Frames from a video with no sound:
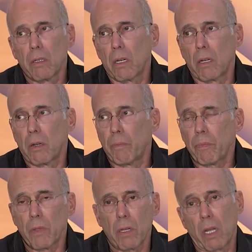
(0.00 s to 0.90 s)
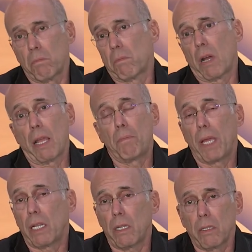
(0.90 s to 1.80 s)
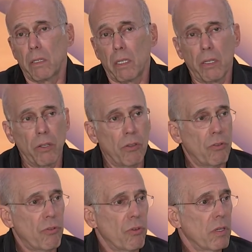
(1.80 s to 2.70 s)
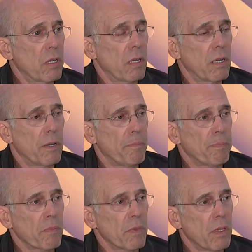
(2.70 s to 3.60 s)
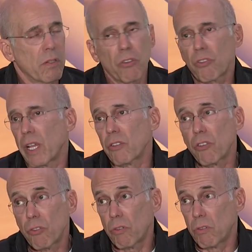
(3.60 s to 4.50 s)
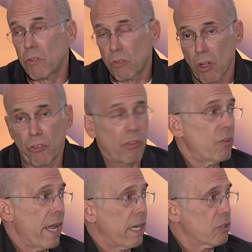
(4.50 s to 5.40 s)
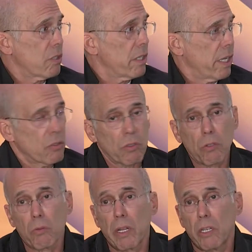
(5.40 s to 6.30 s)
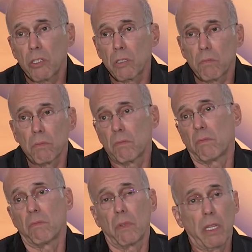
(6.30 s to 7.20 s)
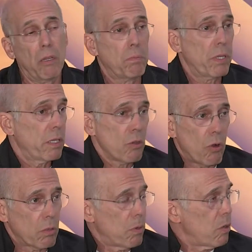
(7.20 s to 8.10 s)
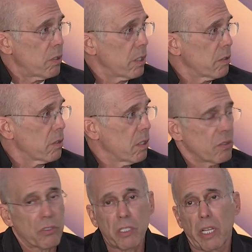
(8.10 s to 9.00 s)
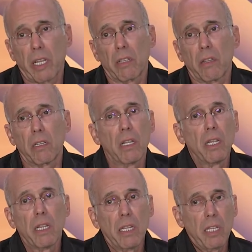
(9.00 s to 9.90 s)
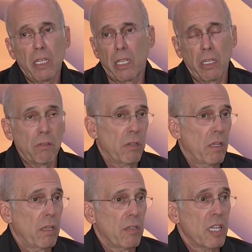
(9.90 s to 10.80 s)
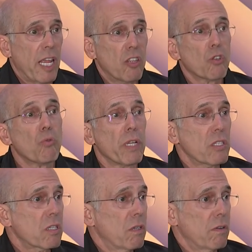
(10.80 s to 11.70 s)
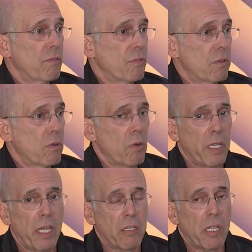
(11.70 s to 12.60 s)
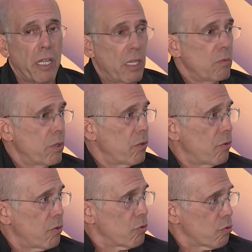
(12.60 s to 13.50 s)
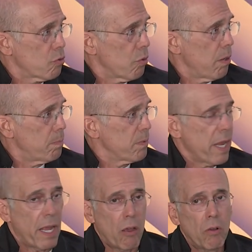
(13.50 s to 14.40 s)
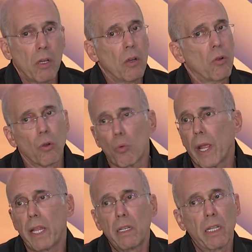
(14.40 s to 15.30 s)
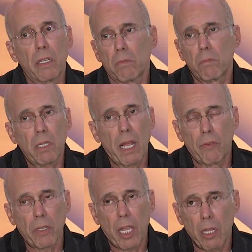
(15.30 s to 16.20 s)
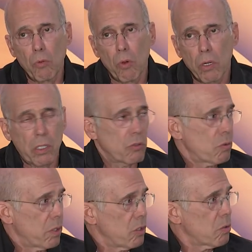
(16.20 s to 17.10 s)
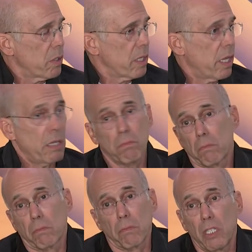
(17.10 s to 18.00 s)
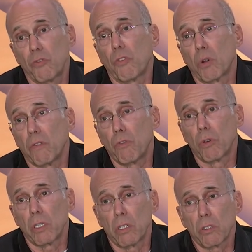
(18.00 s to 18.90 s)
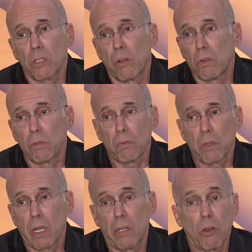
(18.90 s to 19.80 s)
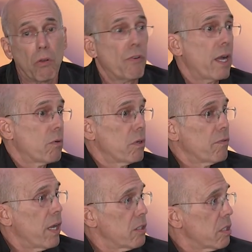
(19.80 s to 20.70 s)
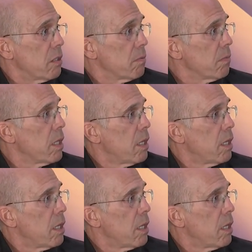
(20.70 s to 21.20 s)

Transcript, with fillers: Um, my bet is um, DeSantis doesn't actually enter the race, he'll play long ball here and understand that he can take the risk of going head to head with Trump now or wait and have a cakewalk in 2028. He's 44 years old. I know if I were advising him,